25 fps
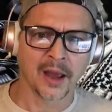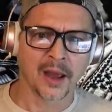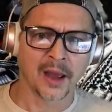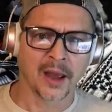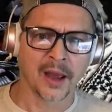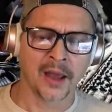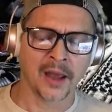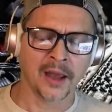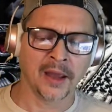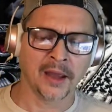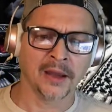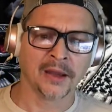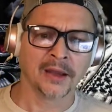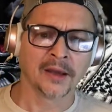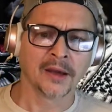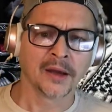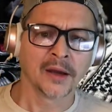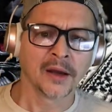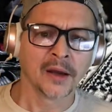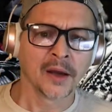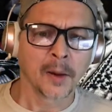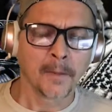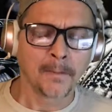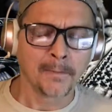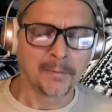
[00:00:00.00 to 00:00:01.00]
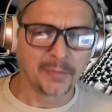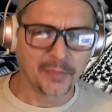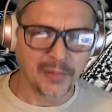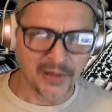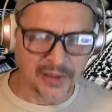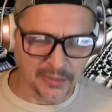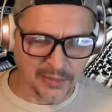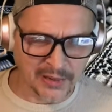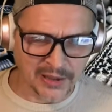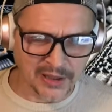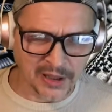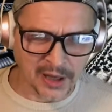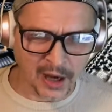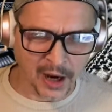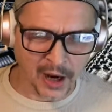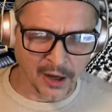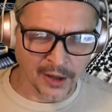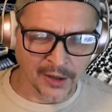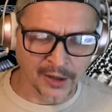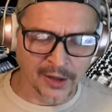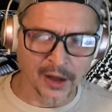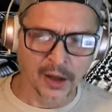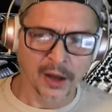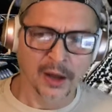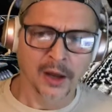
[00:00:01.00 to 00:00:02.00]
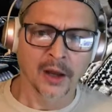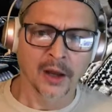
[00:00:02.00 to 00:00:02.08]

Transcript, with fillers: a BB gun